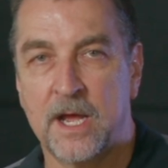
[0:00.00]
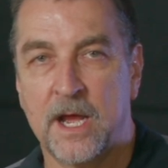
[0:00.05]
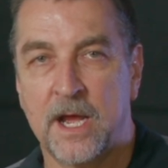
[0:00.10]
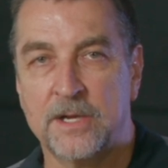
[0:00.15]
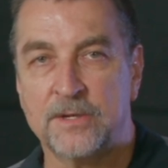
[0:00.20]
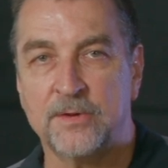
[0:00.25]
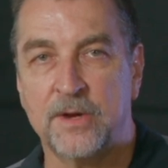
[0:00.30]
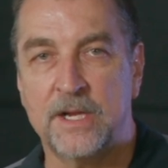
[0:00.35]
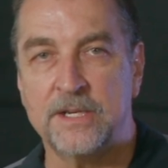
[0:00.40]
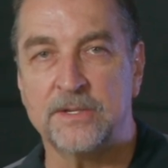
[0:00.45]
A
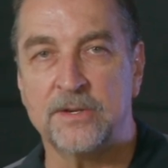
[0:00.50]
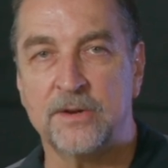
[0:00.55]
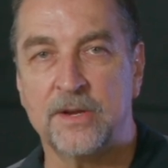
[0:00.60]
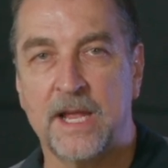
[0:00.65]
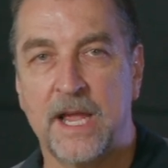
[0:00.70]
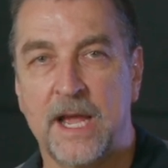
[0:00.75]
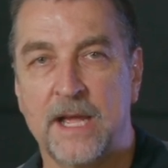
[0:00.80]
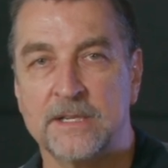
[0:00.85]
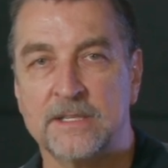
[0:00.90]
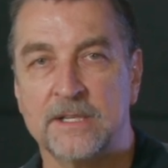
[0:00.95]
tracer
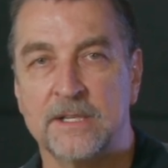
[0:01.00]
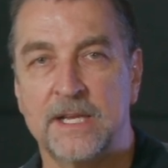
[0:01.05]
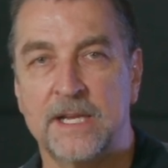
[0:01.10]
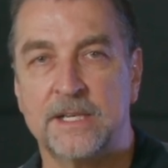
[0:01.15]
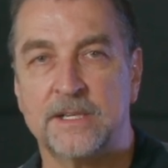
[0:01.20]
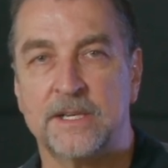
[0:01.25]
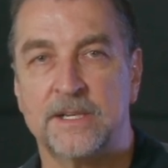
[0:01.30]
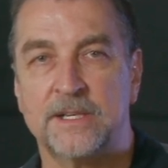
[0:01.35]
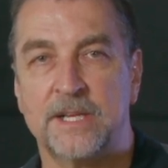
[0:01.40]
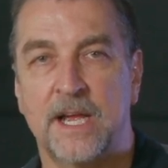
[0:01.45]
gas leak
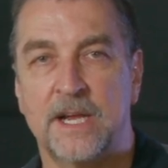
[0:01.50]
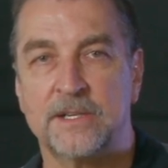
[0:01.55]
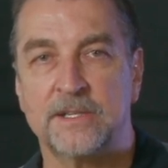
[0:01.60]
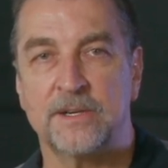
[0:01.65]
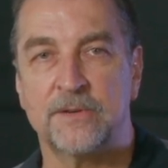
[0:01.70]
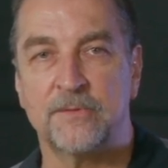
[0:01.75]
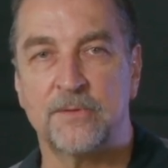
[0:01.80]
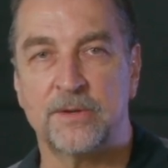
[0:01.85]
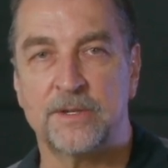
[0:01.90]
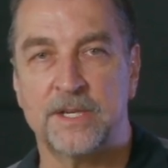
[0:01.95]

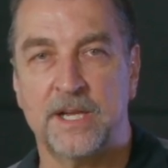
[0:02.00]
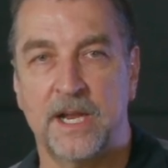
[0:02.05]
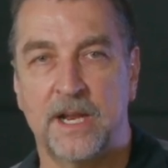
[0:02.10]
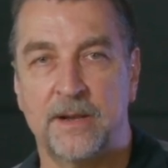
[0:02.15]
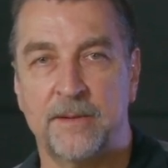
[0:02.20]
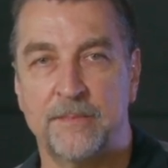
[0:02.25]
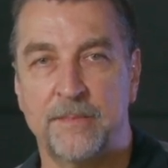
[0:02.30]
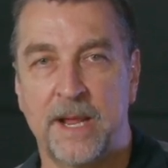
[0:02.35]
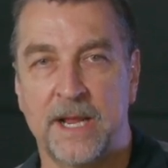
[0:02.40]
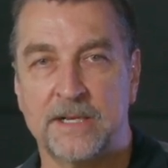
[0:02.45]
detection
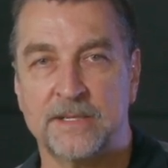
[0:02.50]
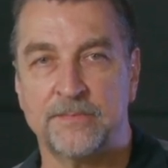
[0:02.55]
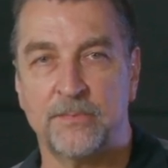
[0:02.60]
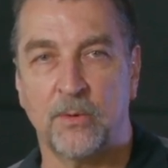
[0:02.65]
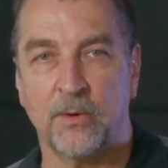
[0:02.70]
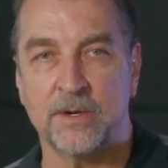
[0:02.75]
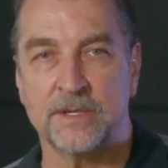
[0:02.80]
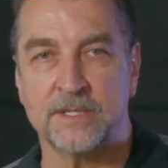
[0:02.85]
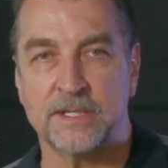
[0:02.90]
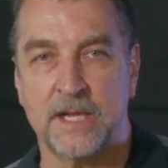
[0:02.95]
routine makes
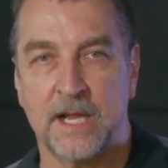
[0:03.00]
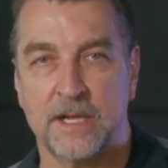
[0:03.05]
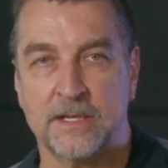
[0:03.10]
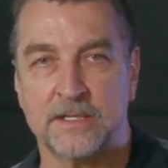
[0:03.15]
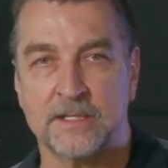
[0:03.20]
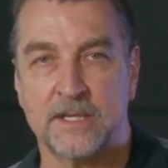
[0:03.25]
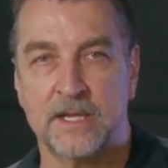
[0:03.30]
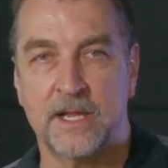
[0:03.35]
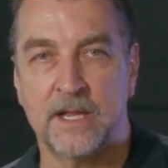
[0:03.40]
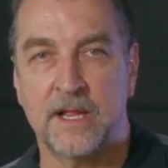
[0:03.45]
more
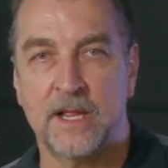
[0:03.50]
sense.